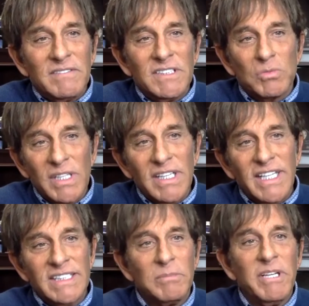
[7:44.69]
there's one
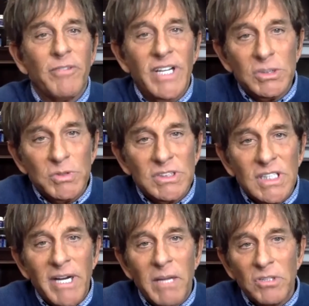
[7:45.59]
thing to be friends with
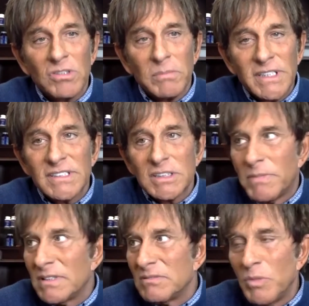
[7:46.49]
somebody and build a business,
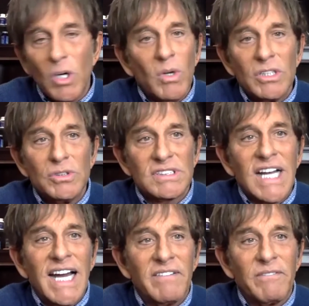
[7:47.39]
but we don't want to lose
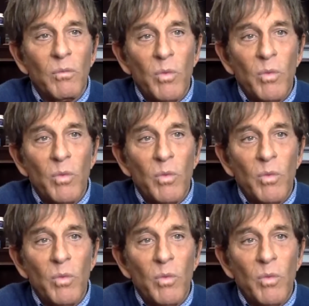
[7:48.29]
sight of,